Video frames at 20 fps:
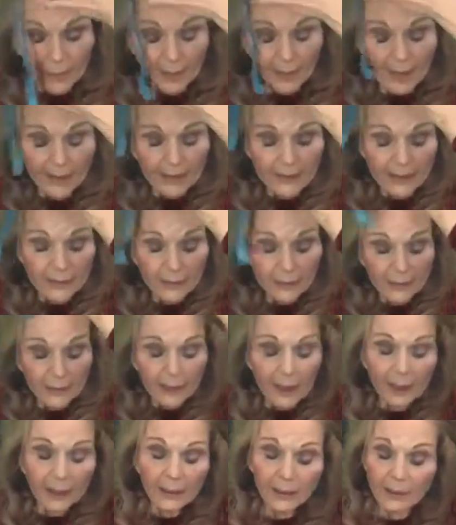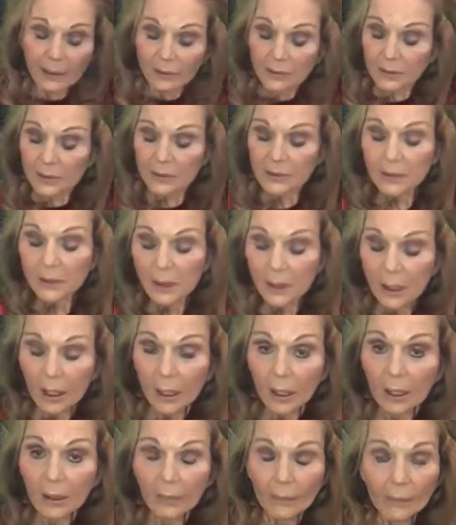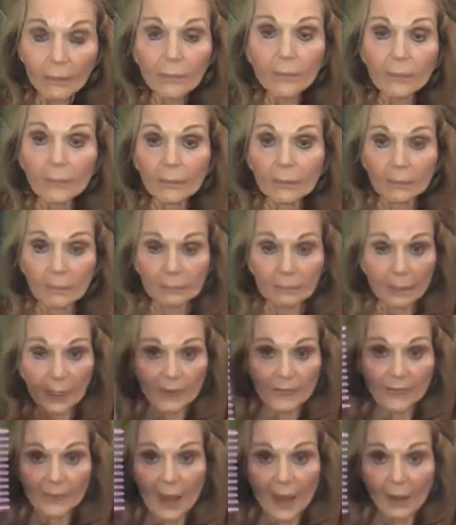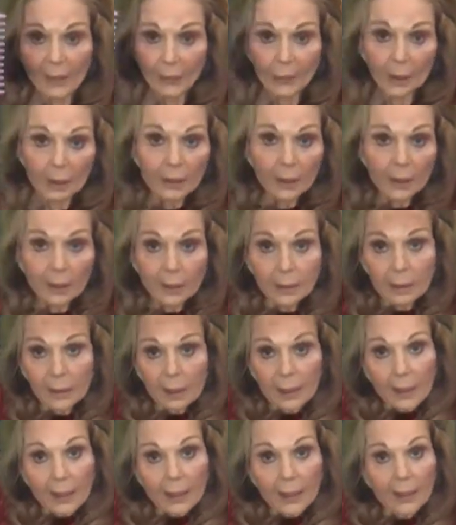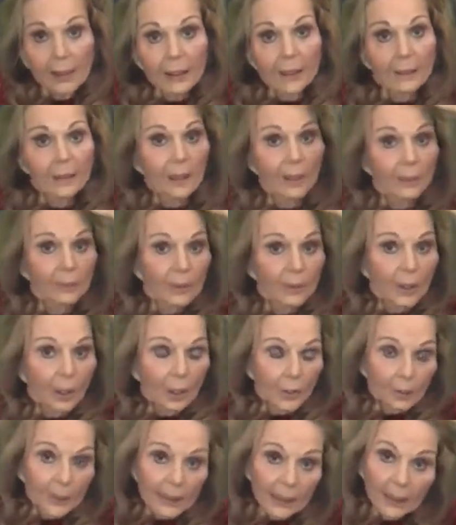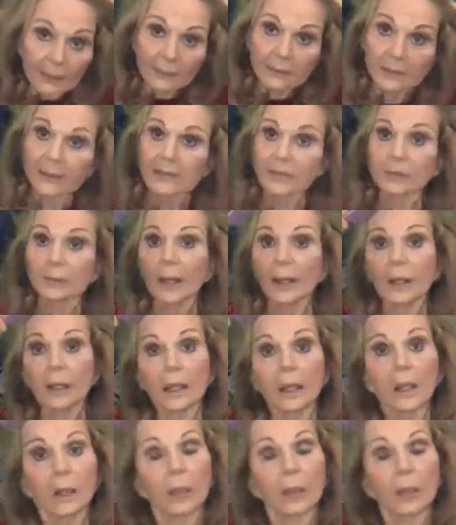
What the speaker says: that's when I use my fat one, and I will comb it out this way.